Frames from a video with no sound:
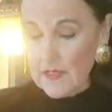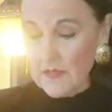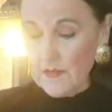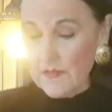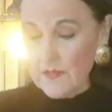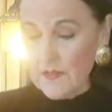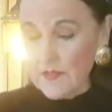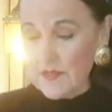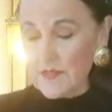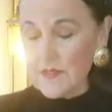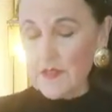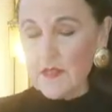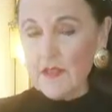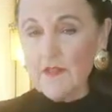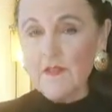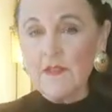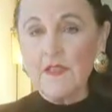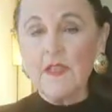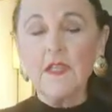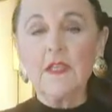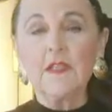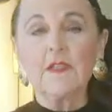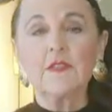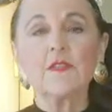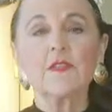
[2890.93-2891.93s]

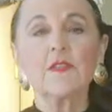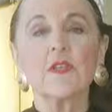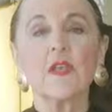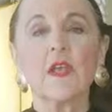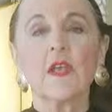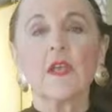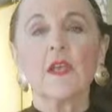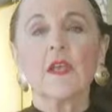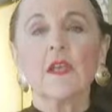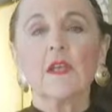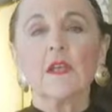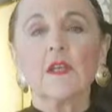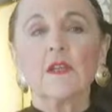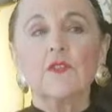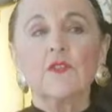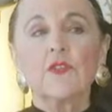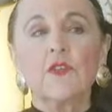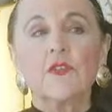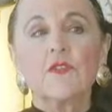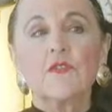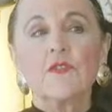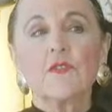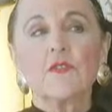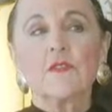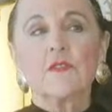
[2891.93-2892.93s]
these
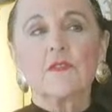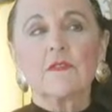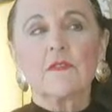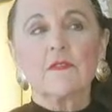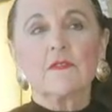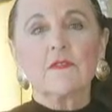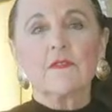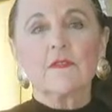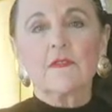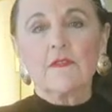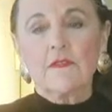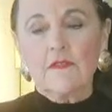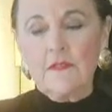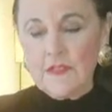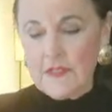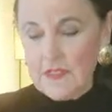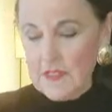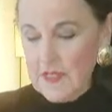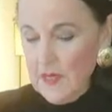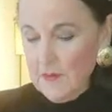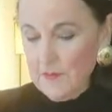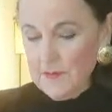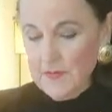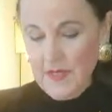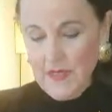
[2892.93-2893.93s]
just
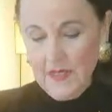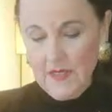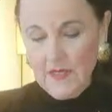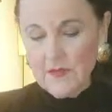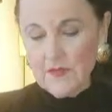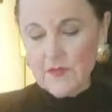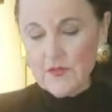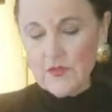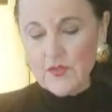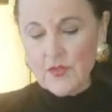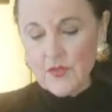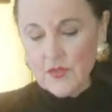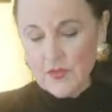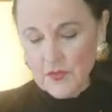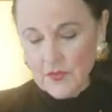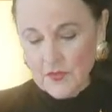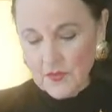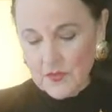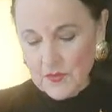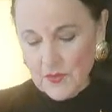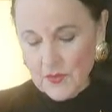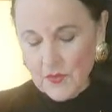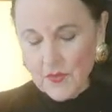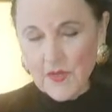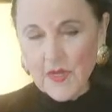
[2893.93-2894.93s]
stepping into
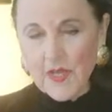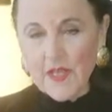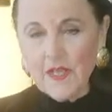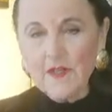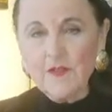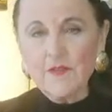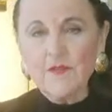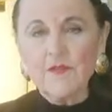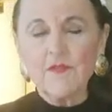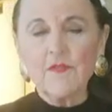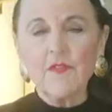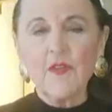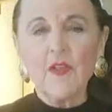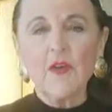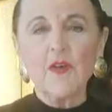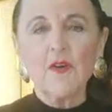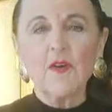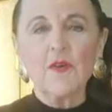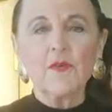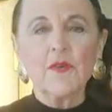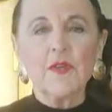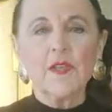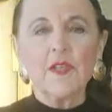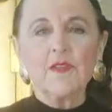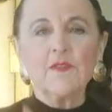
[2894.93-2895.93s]
creative
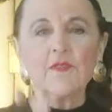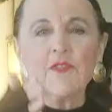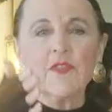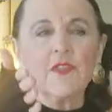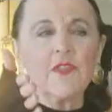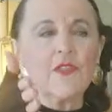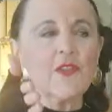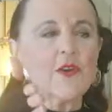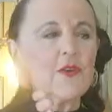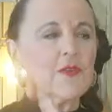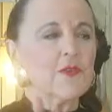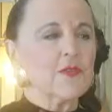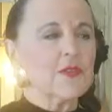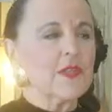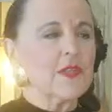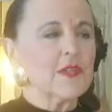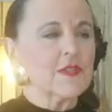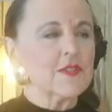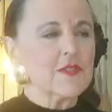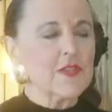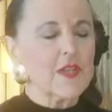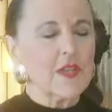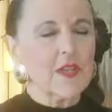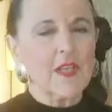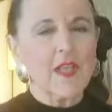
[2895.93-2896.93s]
flow, even though
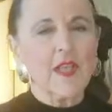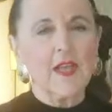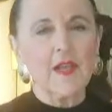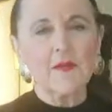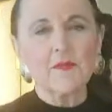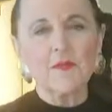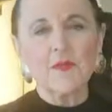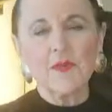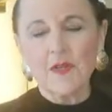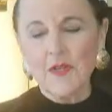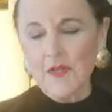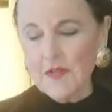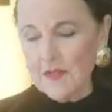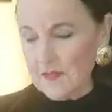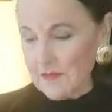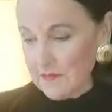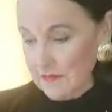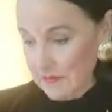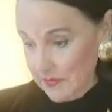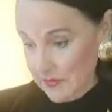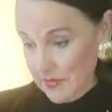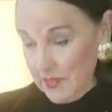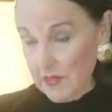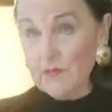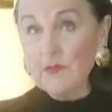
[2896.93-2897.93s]
there's
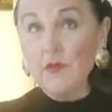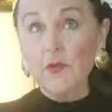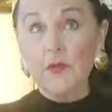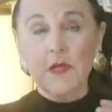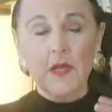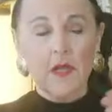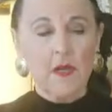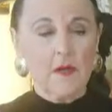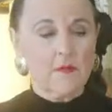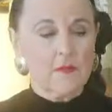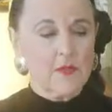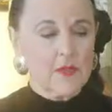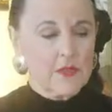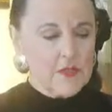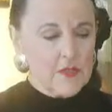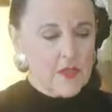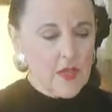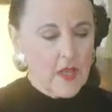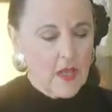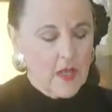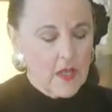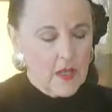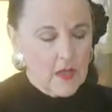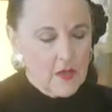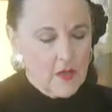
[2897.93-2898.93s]
several cameras
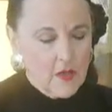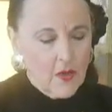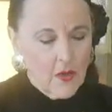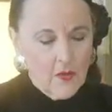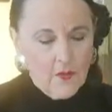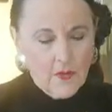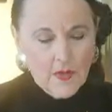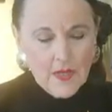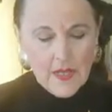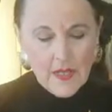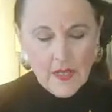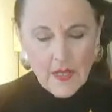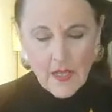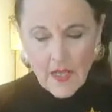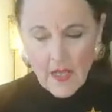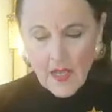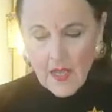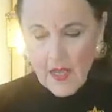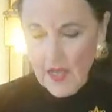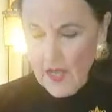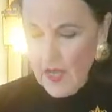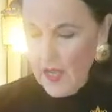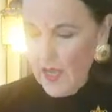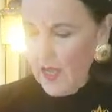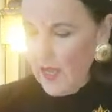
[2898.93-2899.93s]
going,
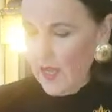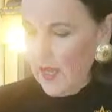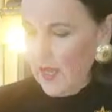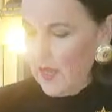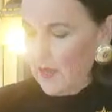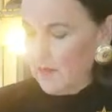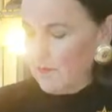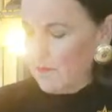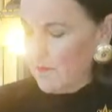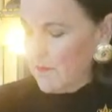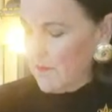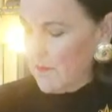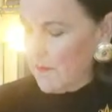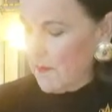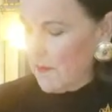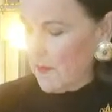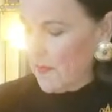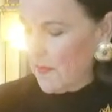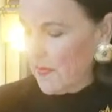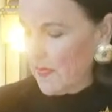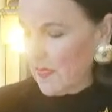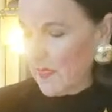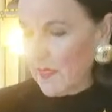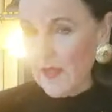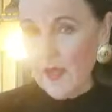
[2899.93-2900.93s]
I
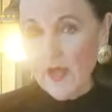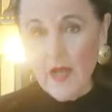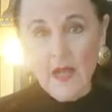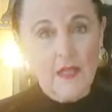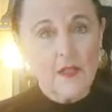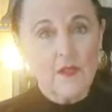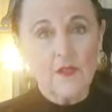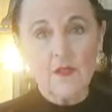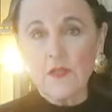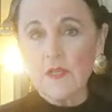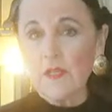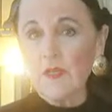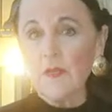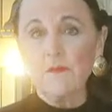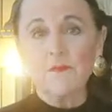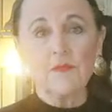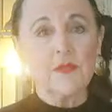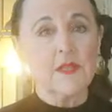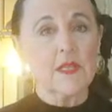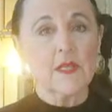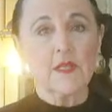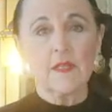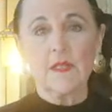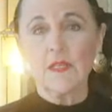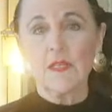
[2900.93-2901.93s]

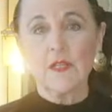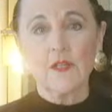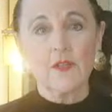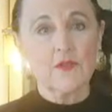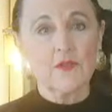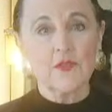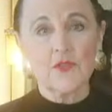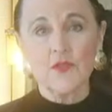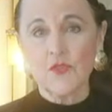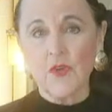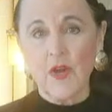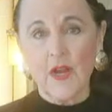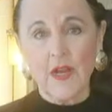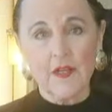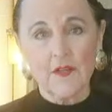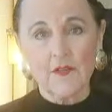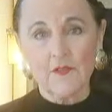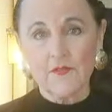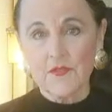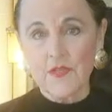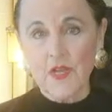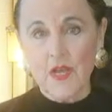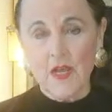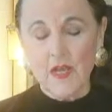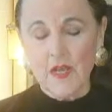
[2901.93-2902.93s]
completely lose track
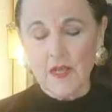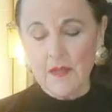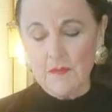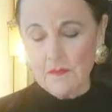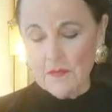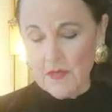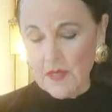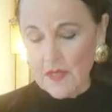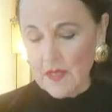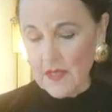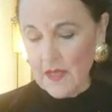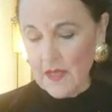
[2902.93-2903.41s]
of time,